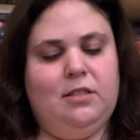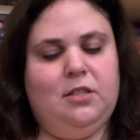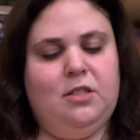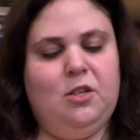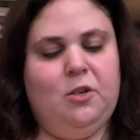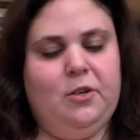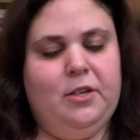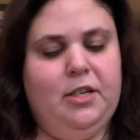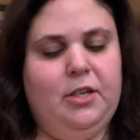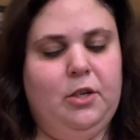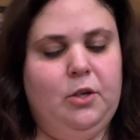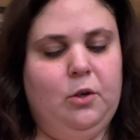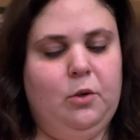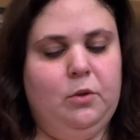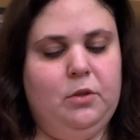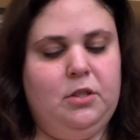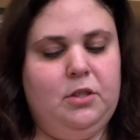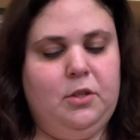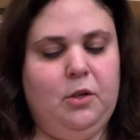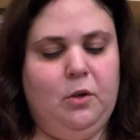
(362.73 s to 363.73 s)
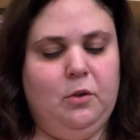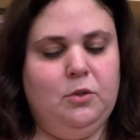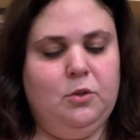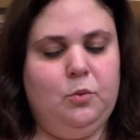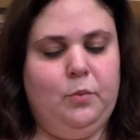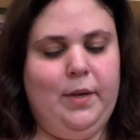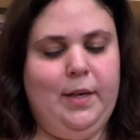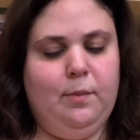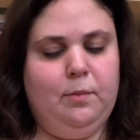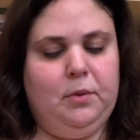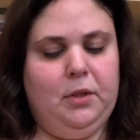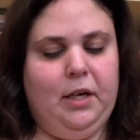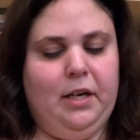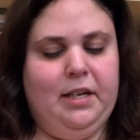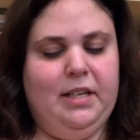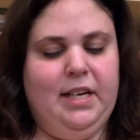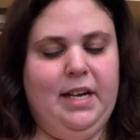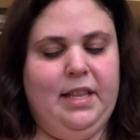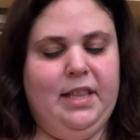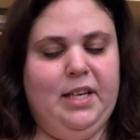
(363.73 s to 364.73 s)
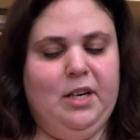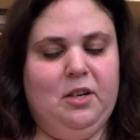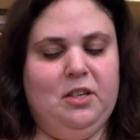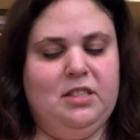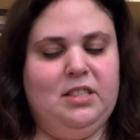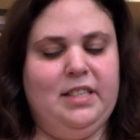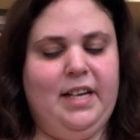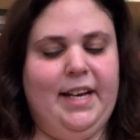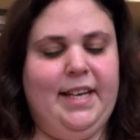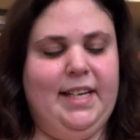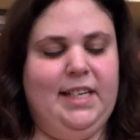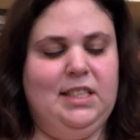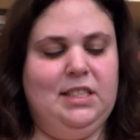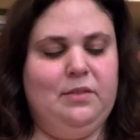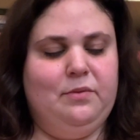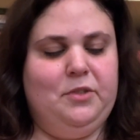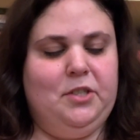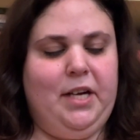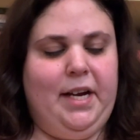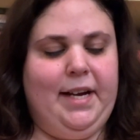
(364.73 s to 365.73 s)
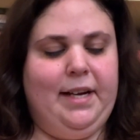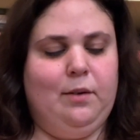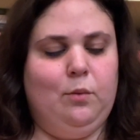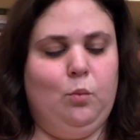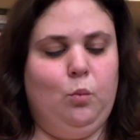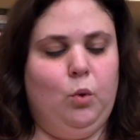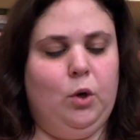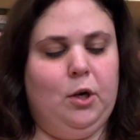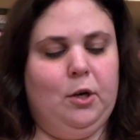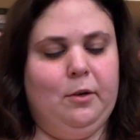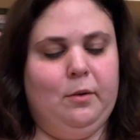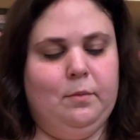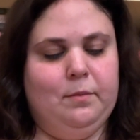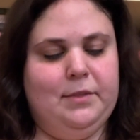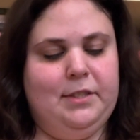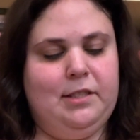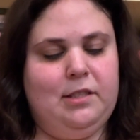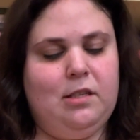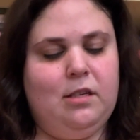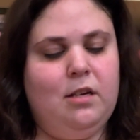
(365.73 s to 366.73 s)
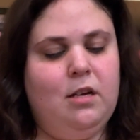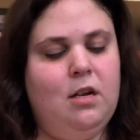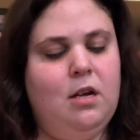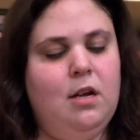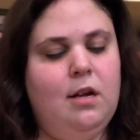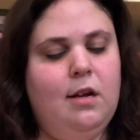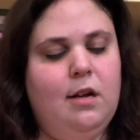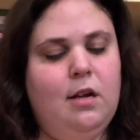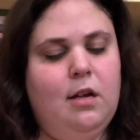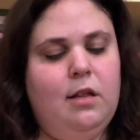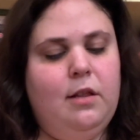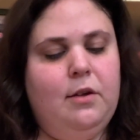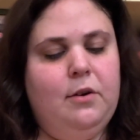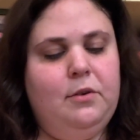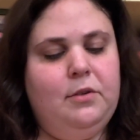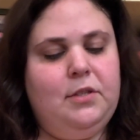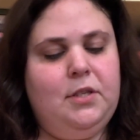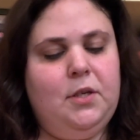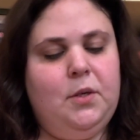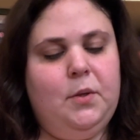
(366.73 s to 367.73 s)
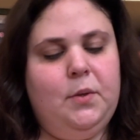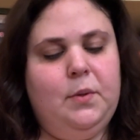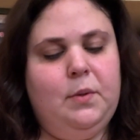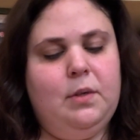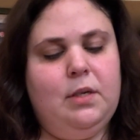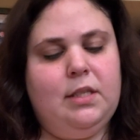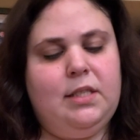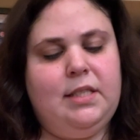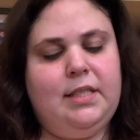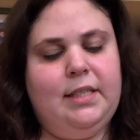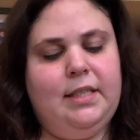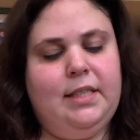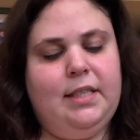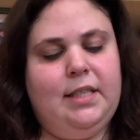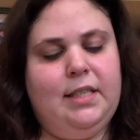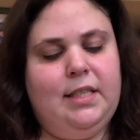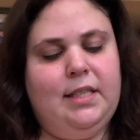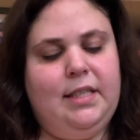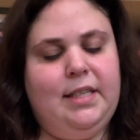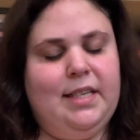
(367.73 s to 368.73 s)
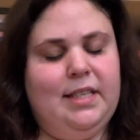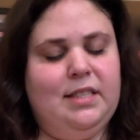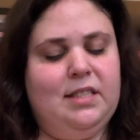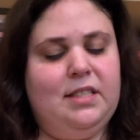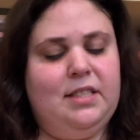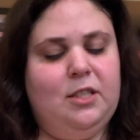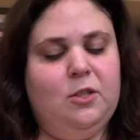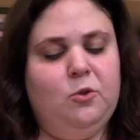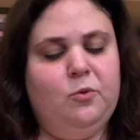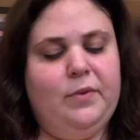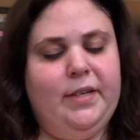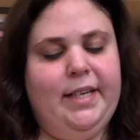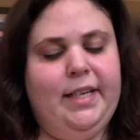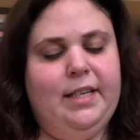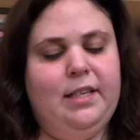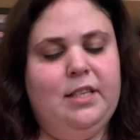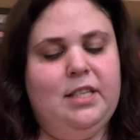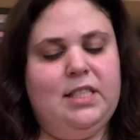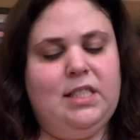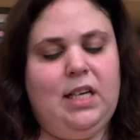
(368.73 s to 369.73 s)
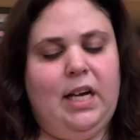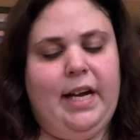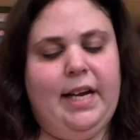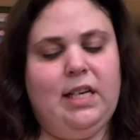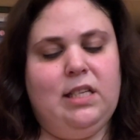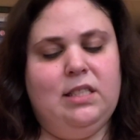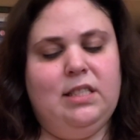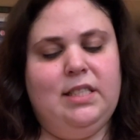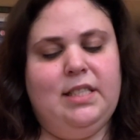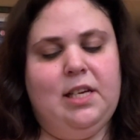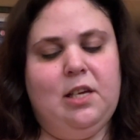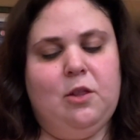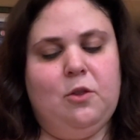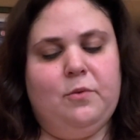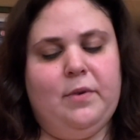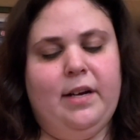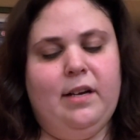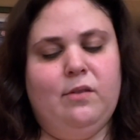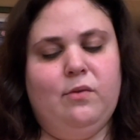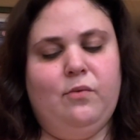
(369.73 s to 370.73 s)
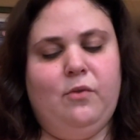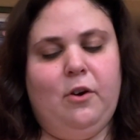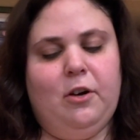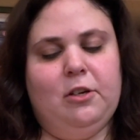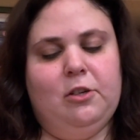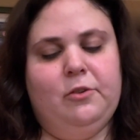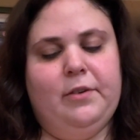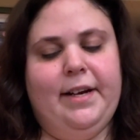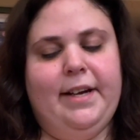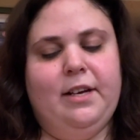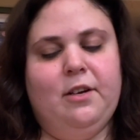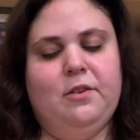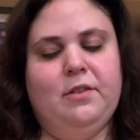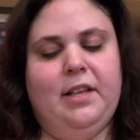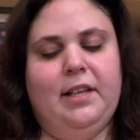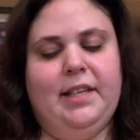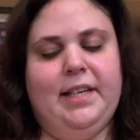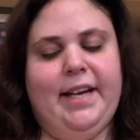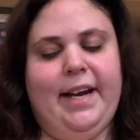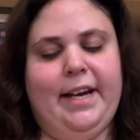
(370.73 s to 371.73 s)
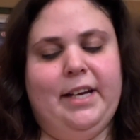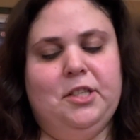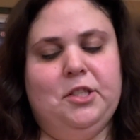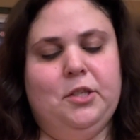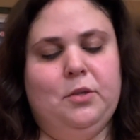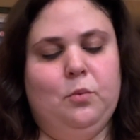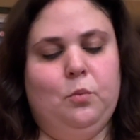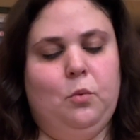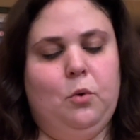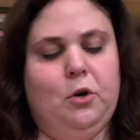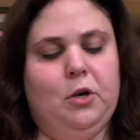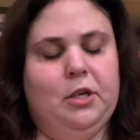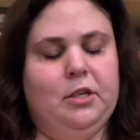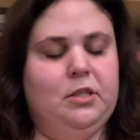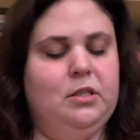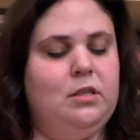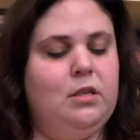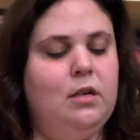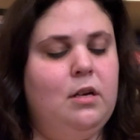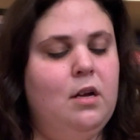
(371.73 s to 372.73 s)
stir anew, stones weep blood, and there are sightings of giant worms. Those who can still read the signs see a threat far greater than the ancient wars.